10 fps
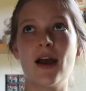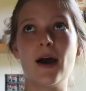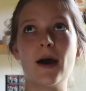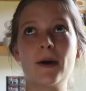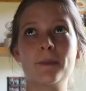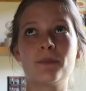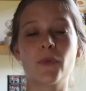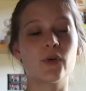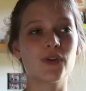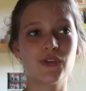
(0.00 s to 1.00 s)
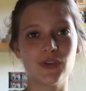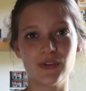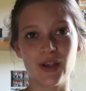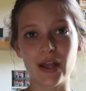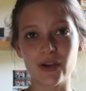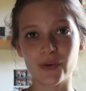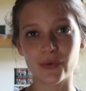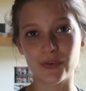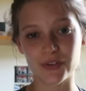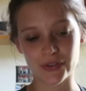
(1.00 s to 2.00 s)
or as soon as you get your
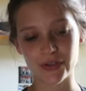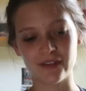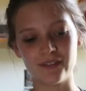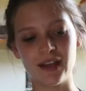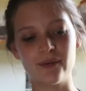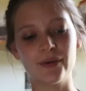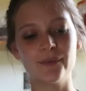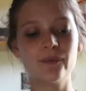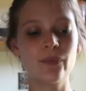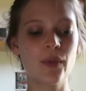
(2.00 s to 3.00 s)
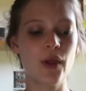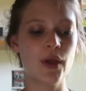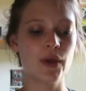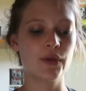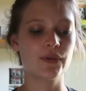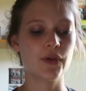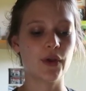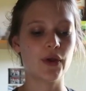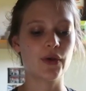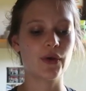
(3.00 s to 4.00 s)
revision timetable.
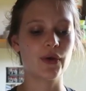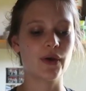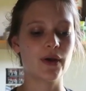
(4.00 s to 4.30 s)
So